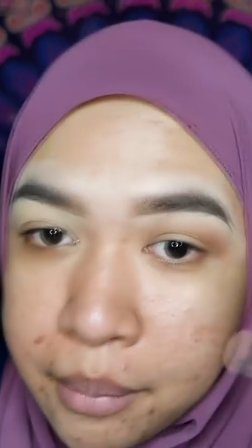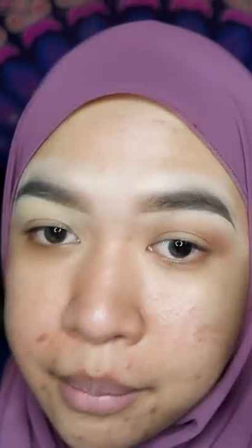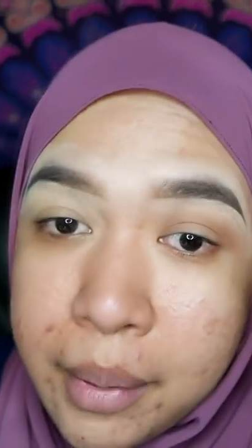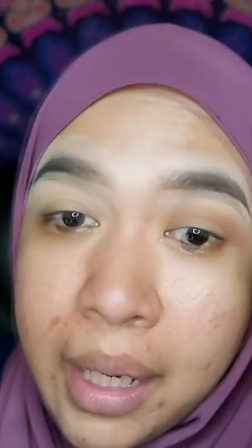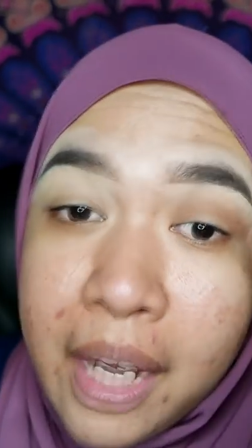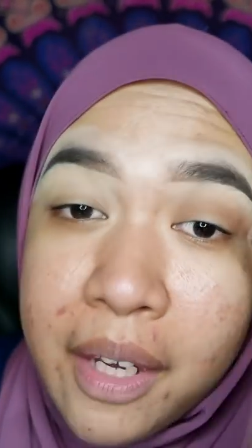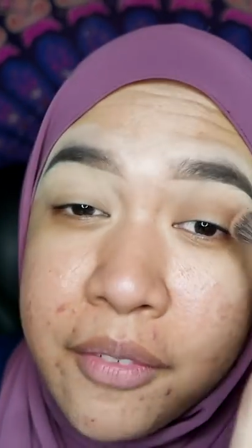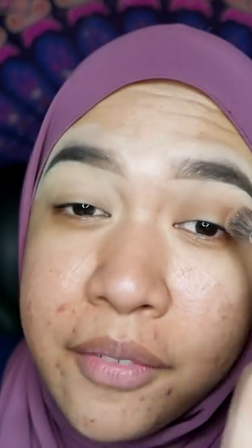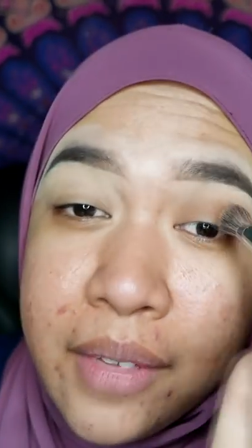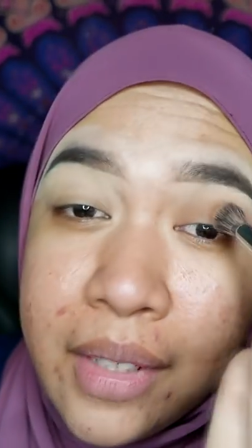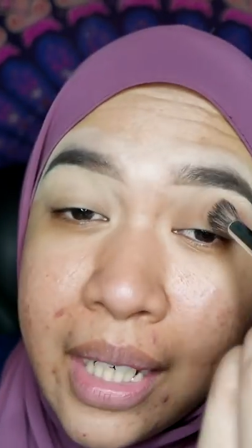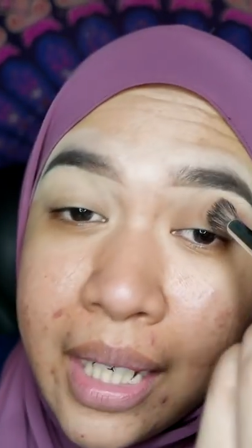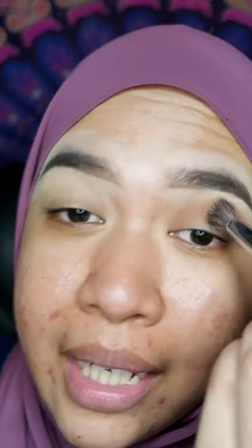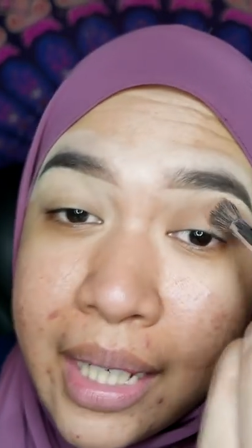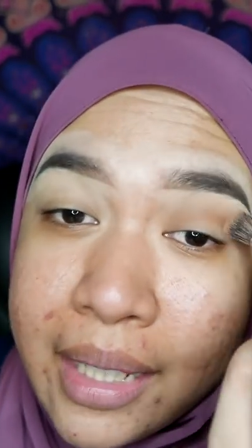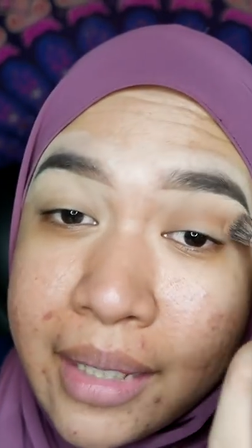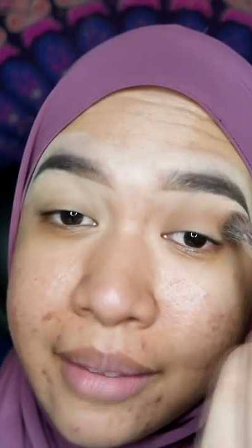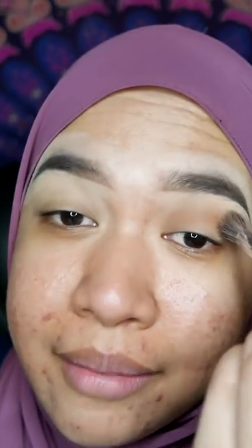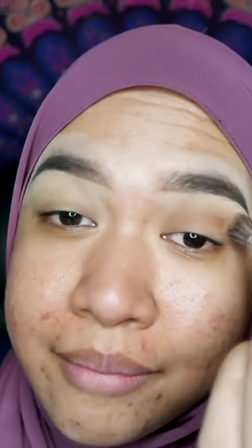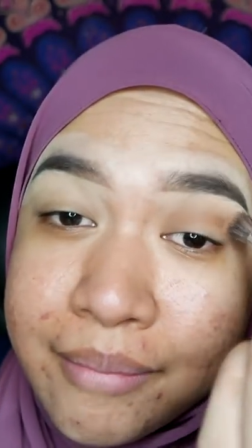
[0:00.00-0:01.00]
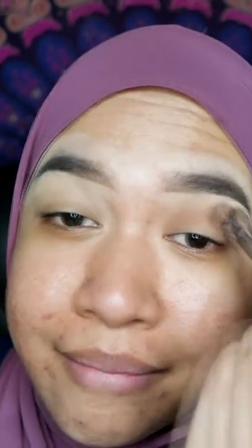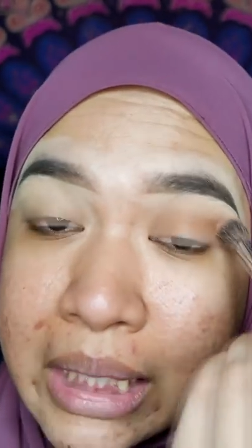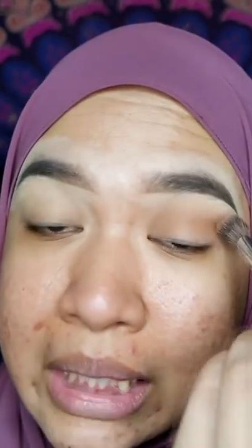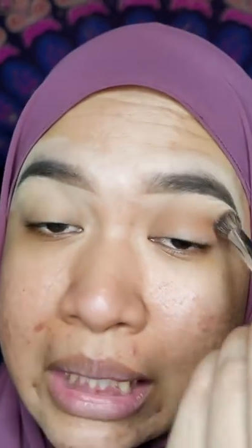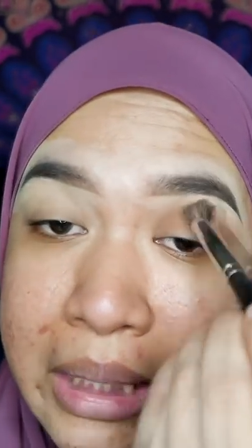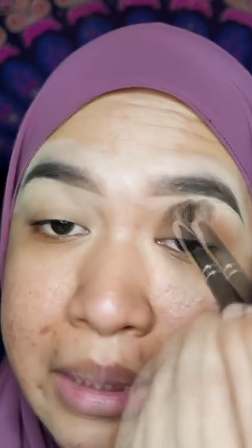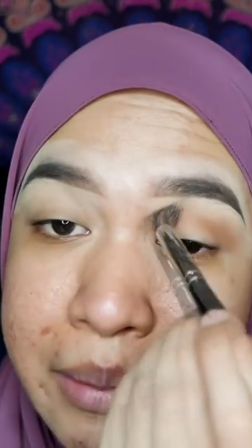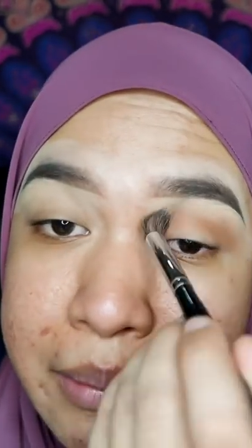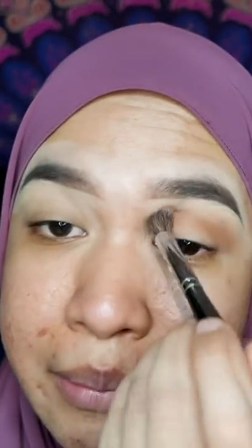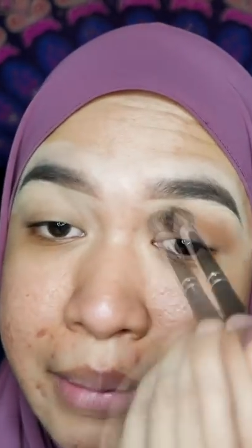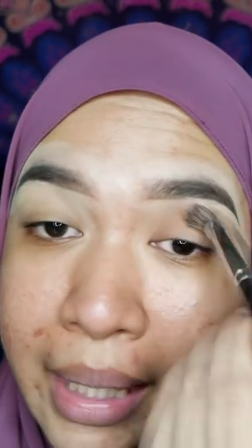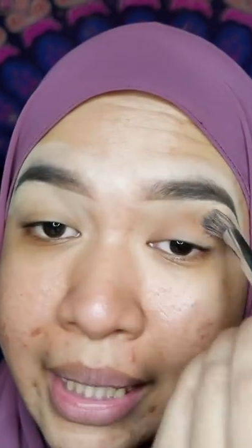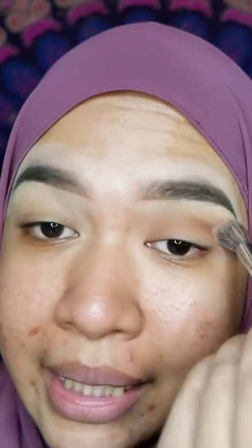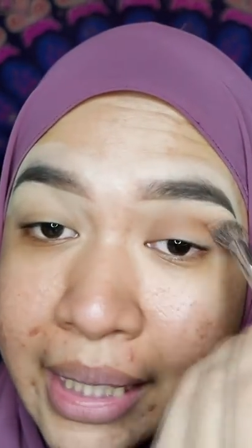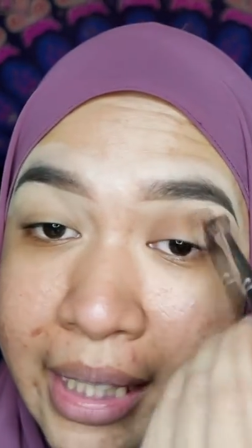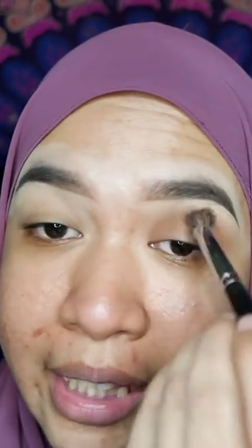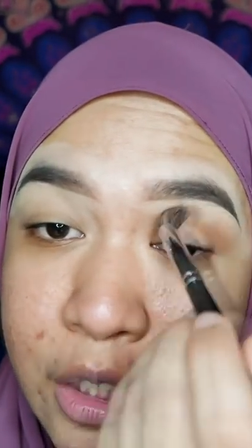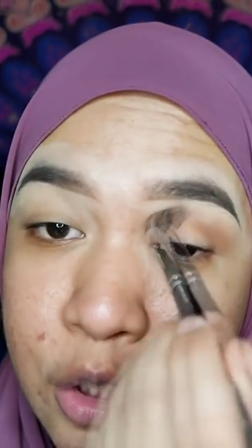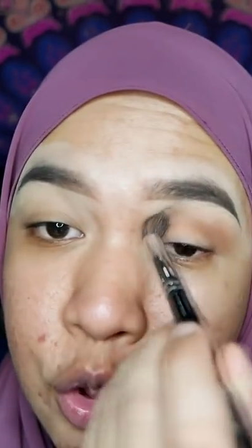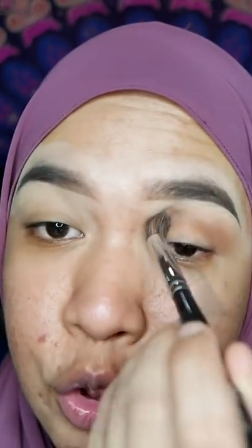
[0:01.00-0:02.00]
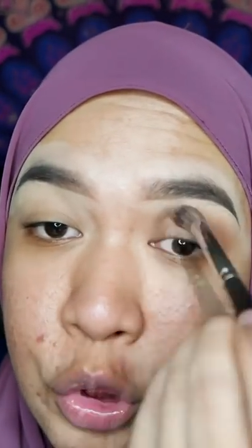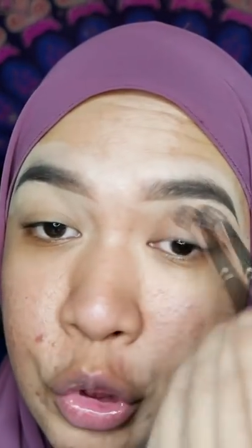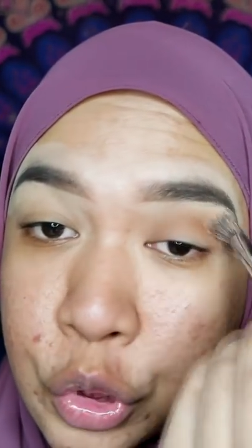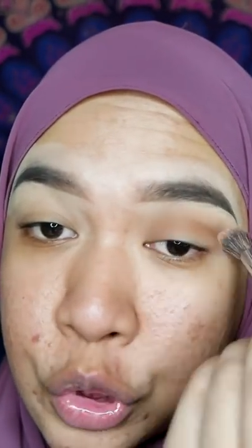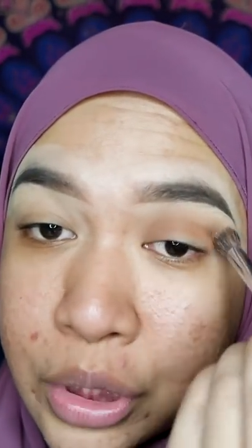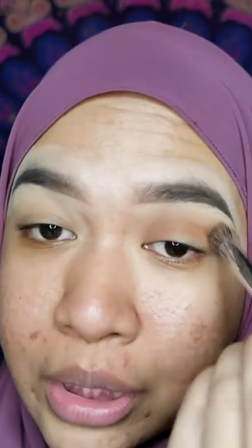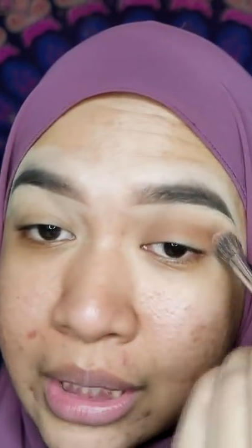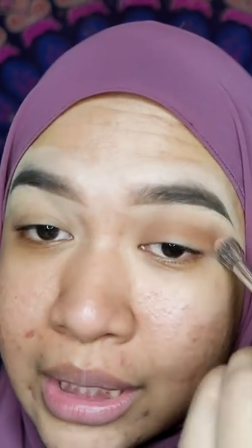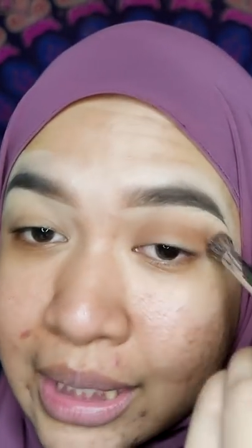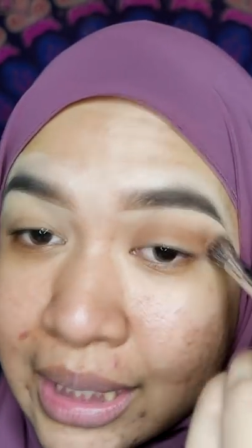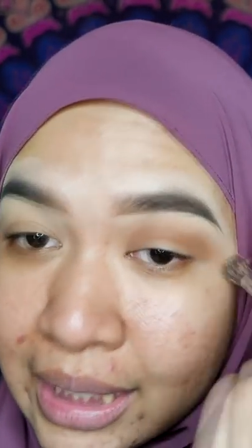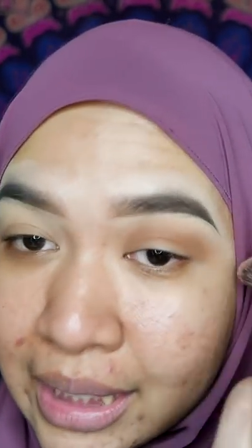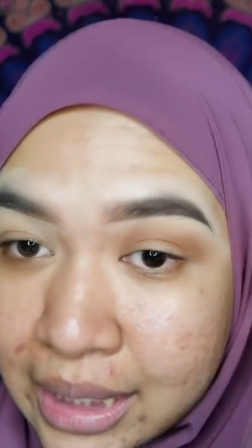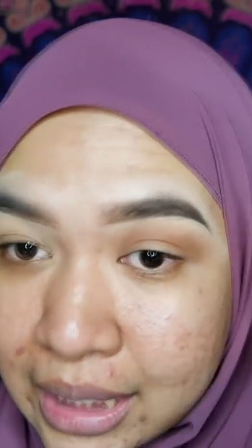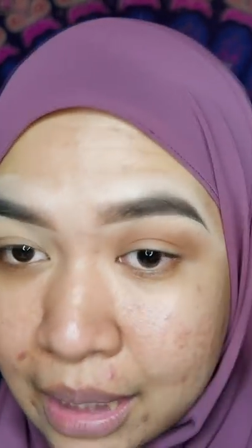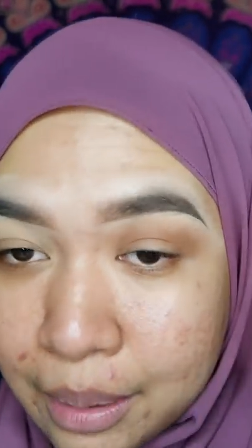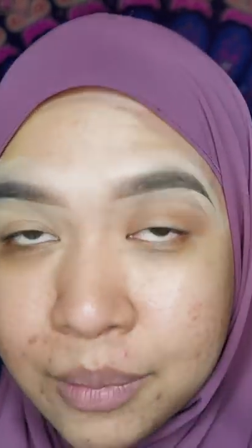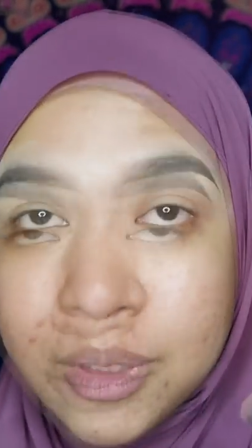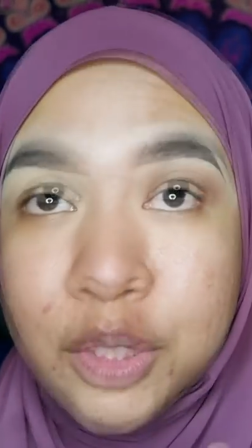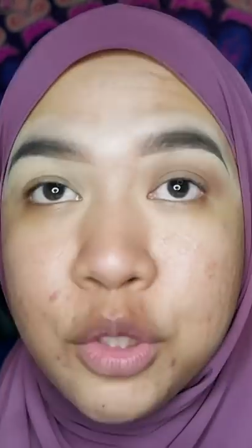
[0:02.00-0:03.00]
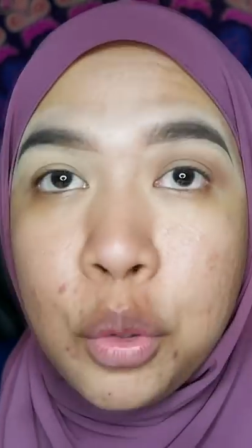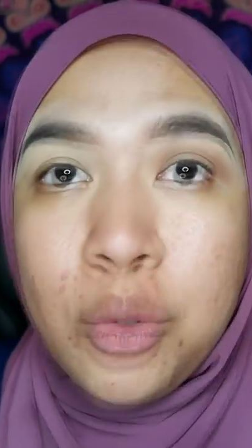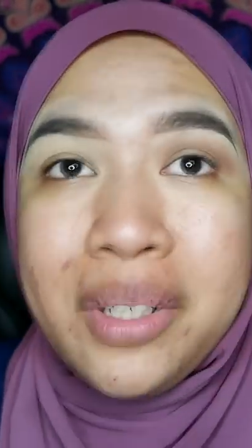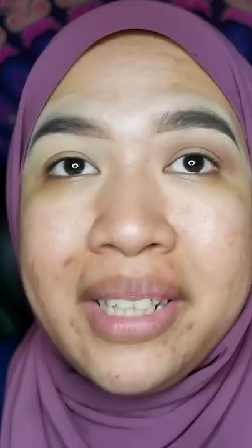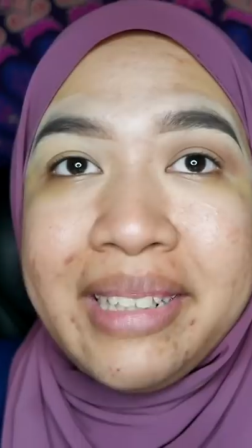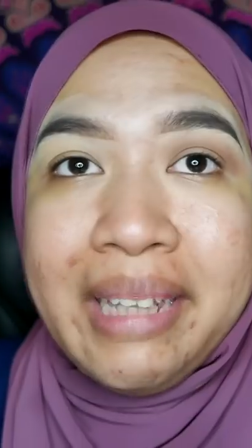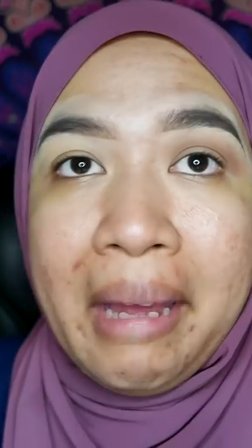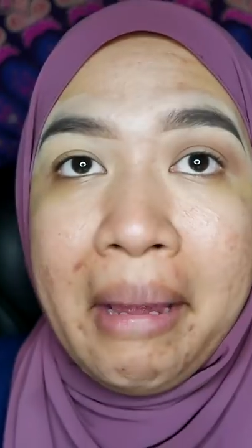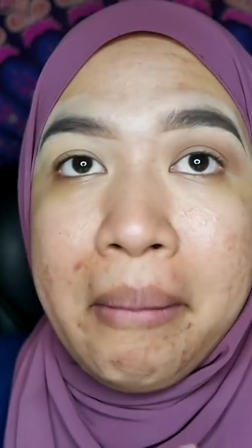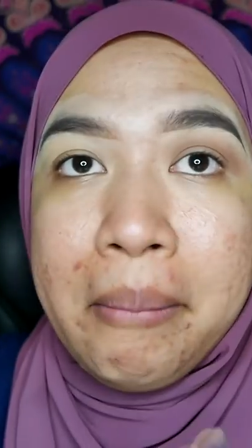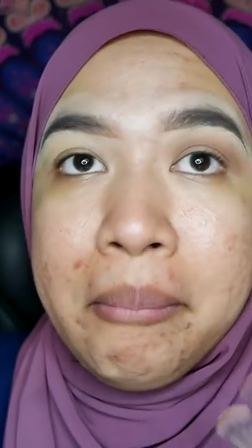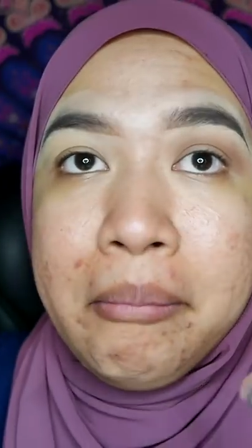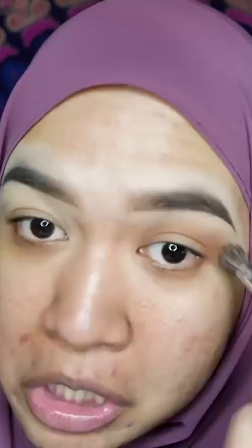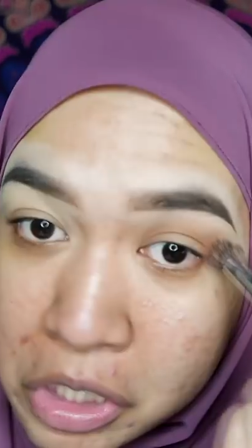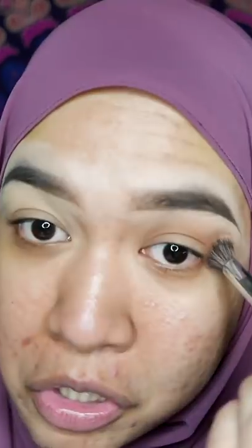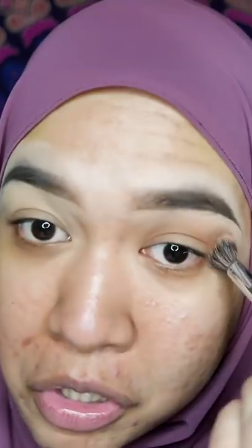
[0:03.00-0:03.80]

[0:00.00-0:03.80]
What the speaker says: but I feel like I need to insert some story time.